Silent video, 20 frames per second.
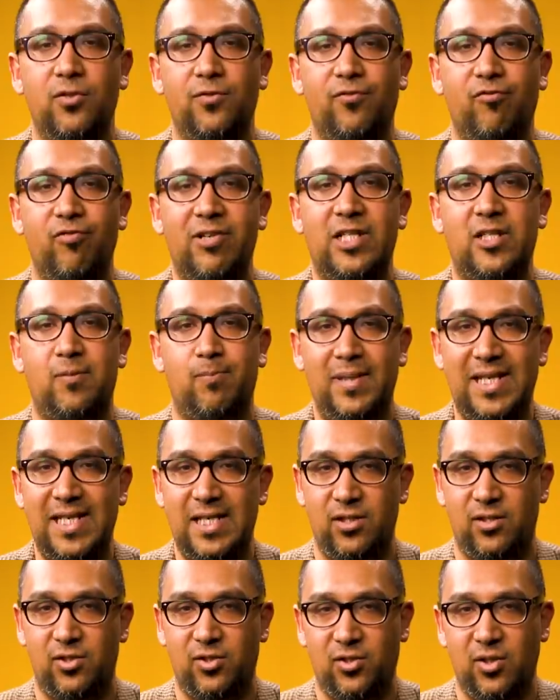of free
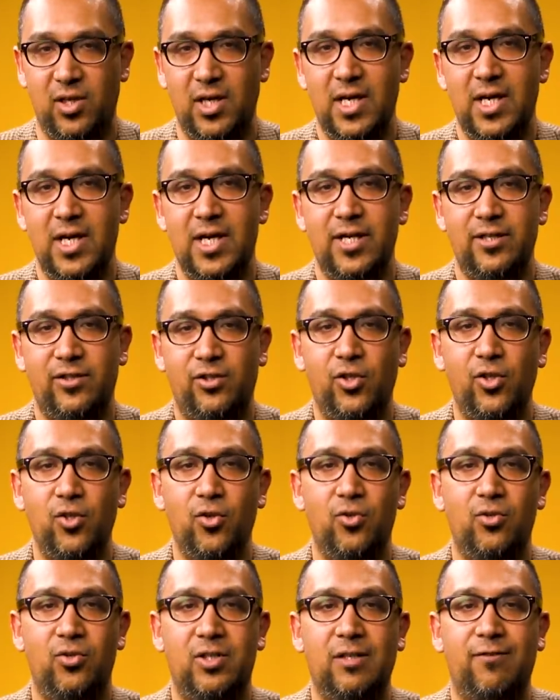speech
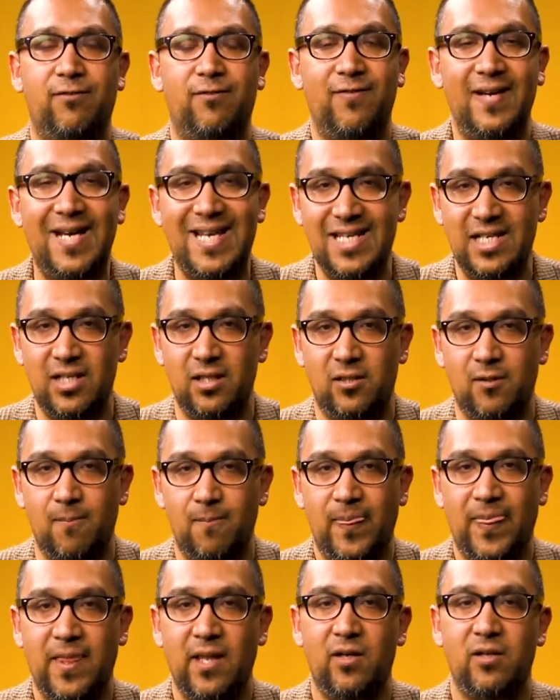to defend
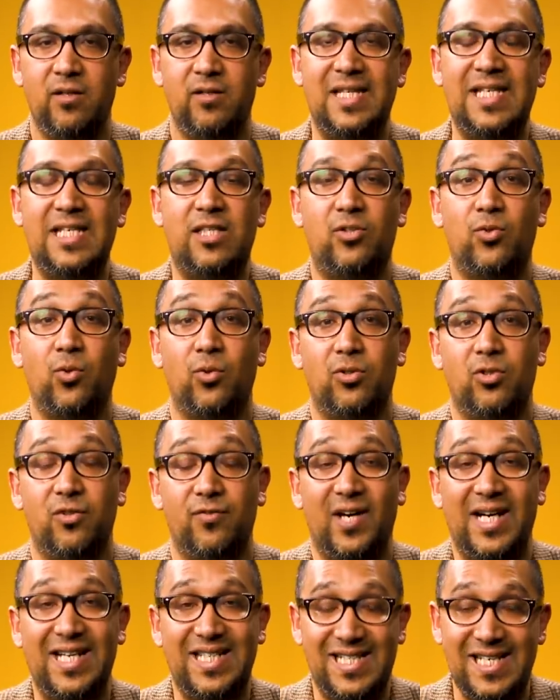these sorts of
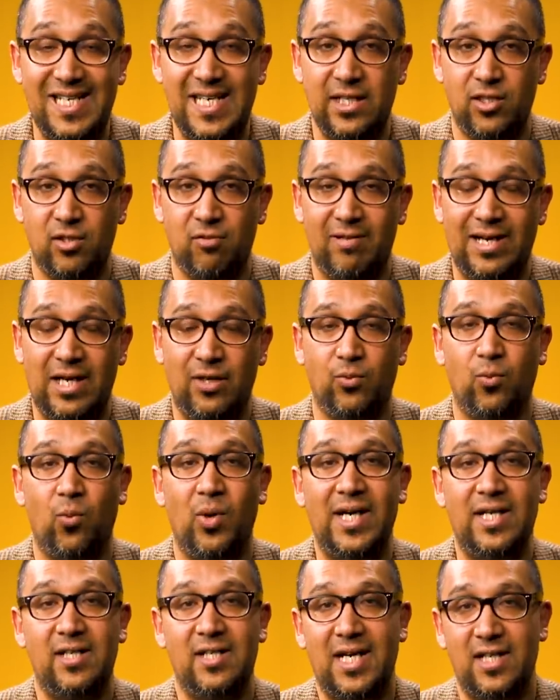ideas around
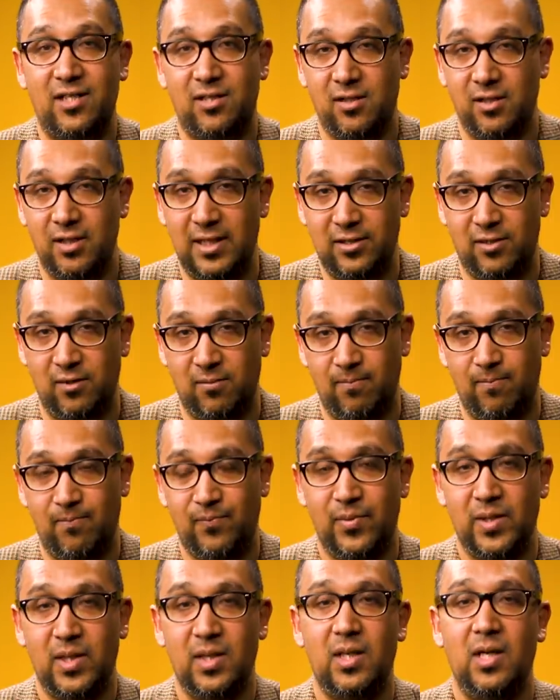white nationalism
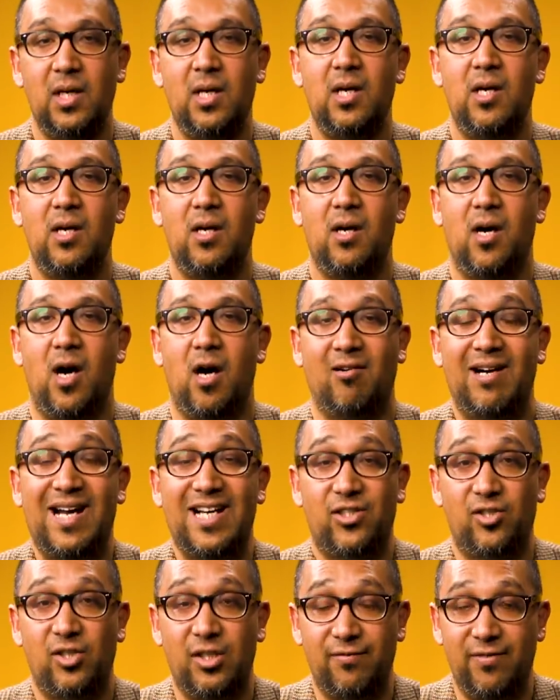are
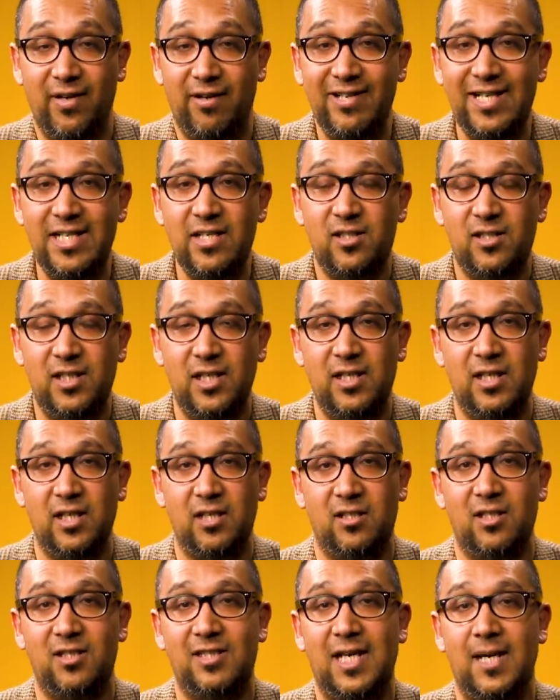actually very
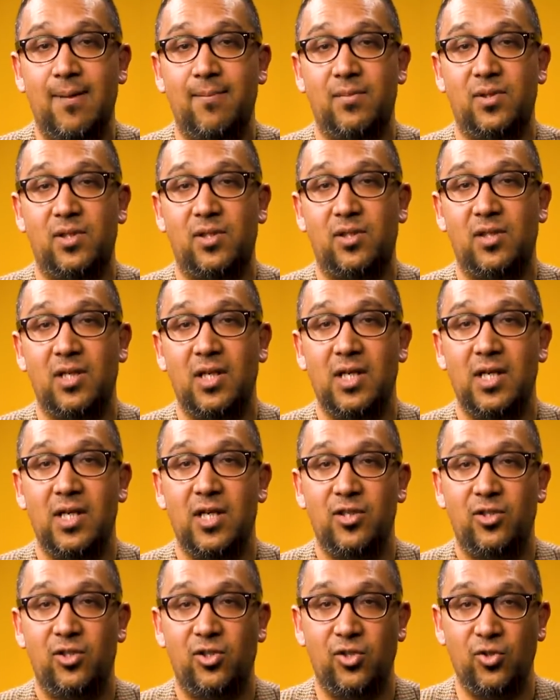insidious attempts
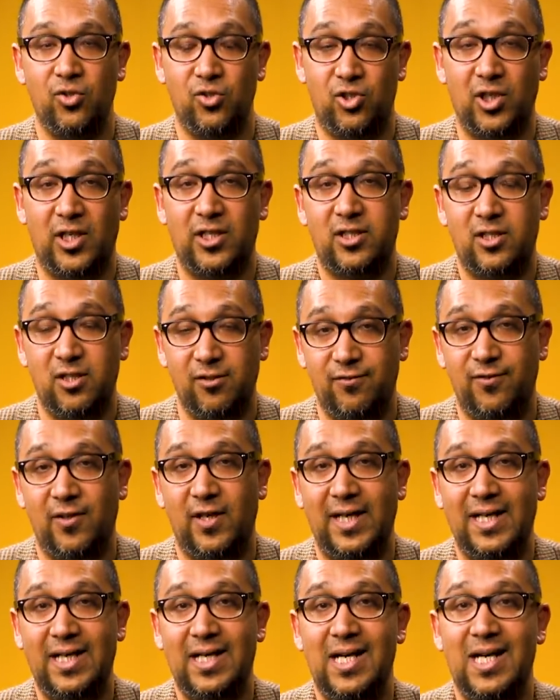to
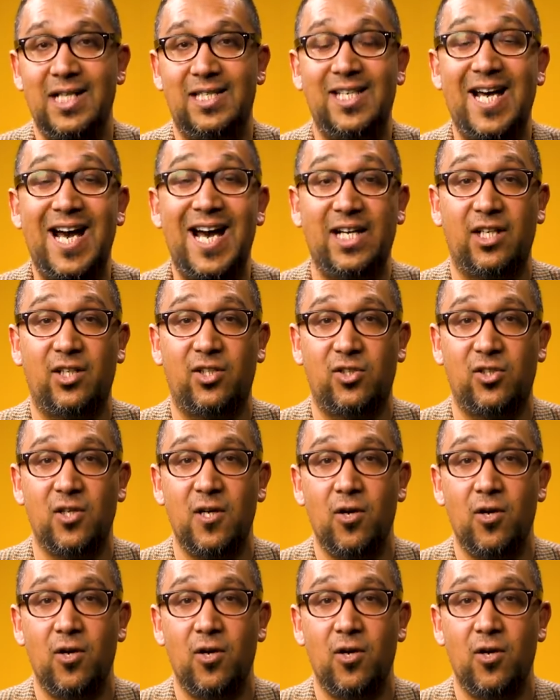justify attacks